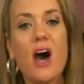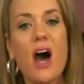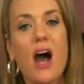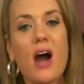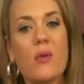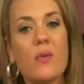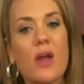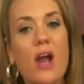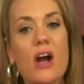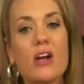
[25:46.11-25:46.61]

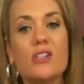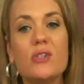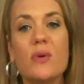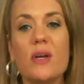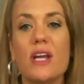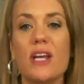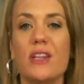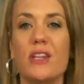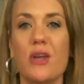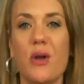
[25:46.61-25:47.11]
Uh, we are
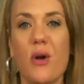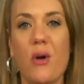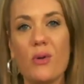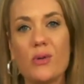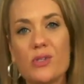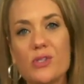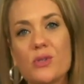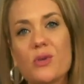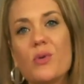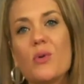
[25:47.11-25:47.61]
doing it the
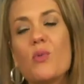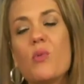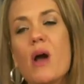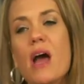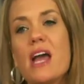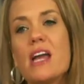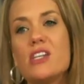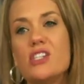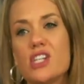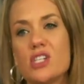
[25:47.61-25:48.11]
old school
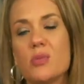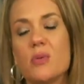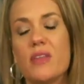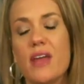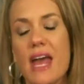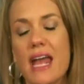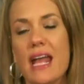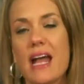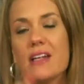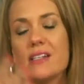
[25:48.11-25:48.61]
way, just with
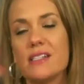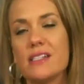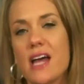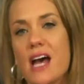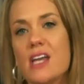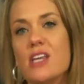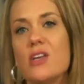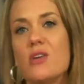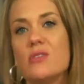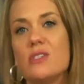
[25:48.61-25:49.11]
Hangouts,
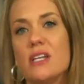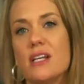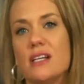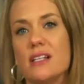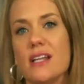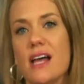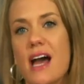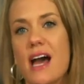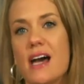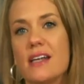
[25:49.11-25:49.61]
not using
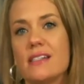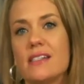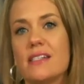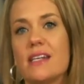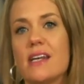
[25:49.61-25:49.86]
glass,